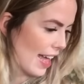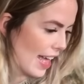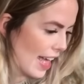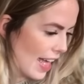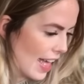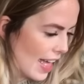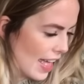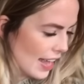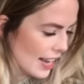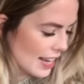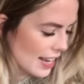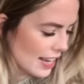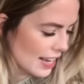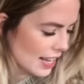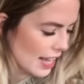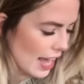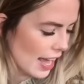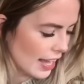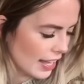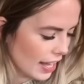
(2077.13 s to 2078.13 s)
And
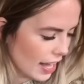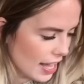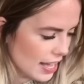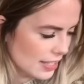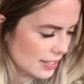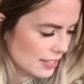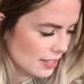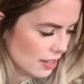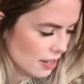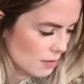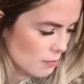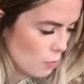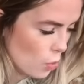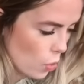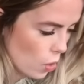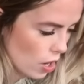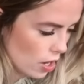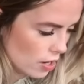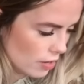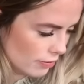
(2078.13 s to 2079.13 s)
I cast on
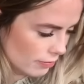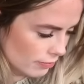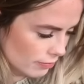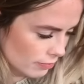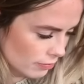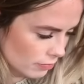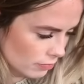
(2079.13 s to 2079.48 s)
more.